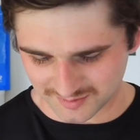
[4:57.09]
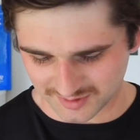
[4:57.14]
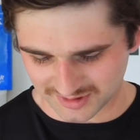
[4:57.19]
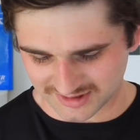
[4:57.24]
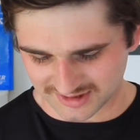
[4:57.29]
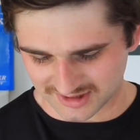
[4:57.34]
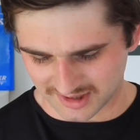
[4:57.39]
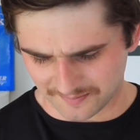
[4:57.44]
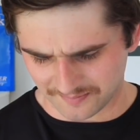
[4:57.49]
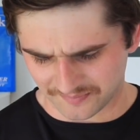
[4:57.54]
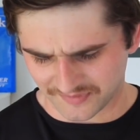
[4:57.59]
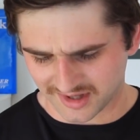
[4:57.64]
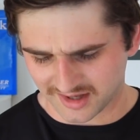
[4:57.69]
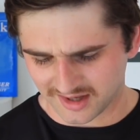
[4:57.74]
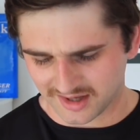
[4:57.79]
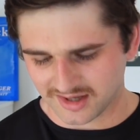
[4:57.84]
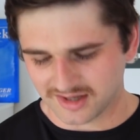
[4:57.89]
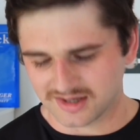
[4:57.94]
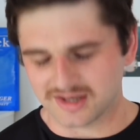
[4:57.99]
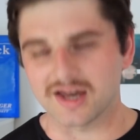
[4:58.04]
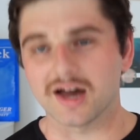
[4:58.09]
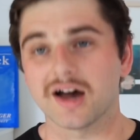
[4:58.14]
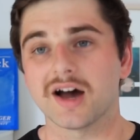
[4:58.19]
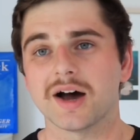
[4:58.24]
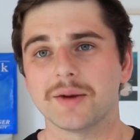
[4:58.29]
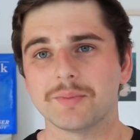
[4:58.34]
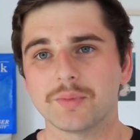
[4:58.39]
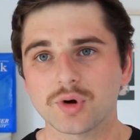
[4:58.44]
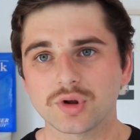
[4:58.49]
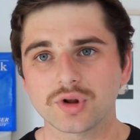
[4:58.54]
But yeah,
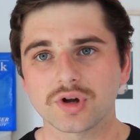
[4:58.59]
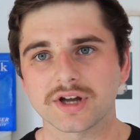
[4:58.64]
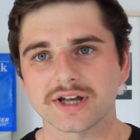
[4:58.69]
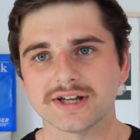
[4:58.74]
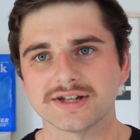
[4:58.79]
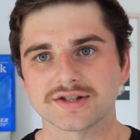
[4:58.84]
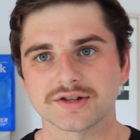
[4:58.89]
I'm more looking